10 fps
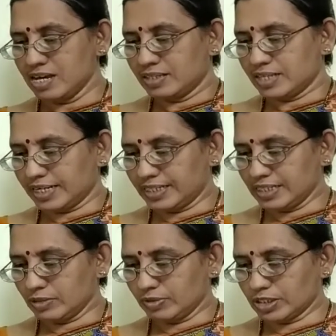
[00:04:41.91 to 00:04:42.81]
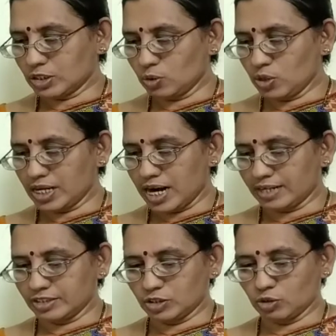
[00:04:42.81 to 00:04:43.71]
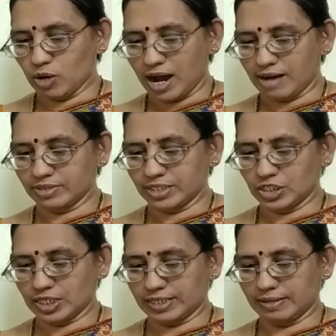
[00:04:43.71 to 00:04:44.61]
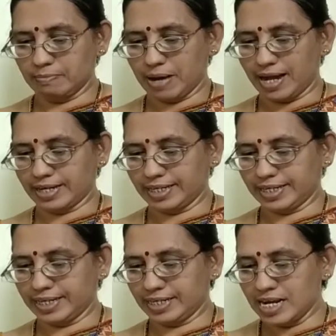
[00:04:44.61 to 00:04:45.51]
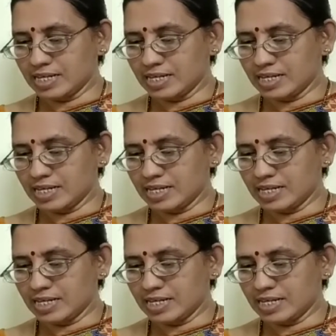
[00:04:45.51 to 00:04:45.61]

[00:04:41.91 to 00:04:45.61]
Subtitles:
The trees were so glad to have the children back again